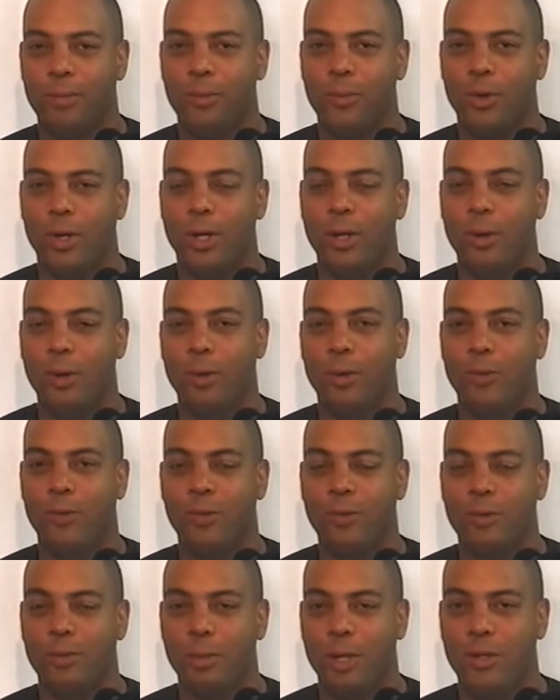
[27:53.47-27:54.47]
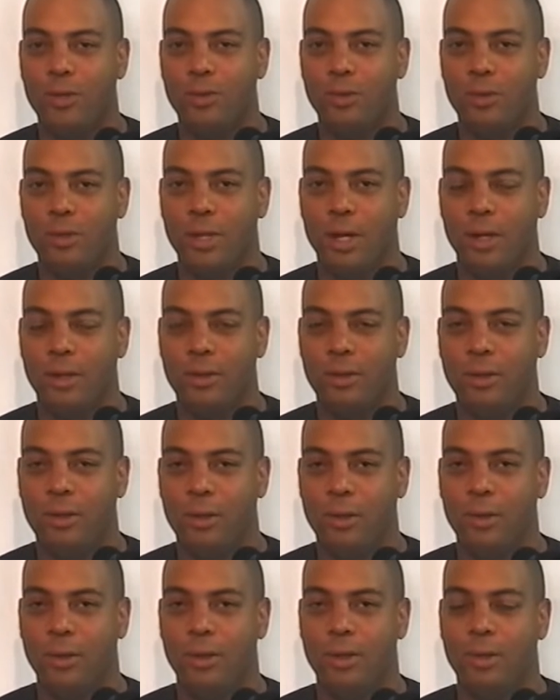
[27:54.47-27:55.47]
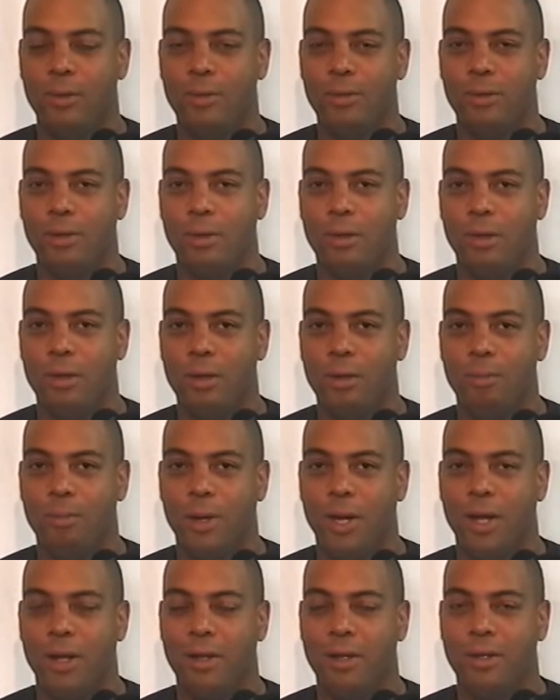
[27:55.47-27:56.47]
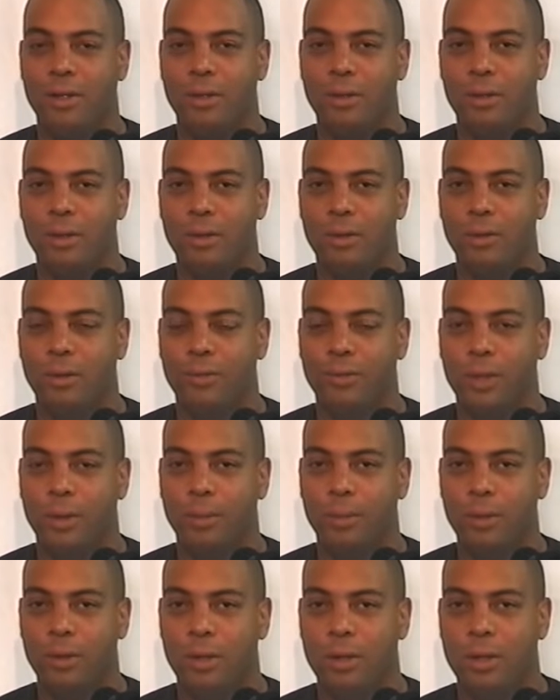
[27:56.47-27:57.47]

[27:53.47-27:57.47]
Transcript: Well, I know there was a measure in South Dakota that was on the ballot November,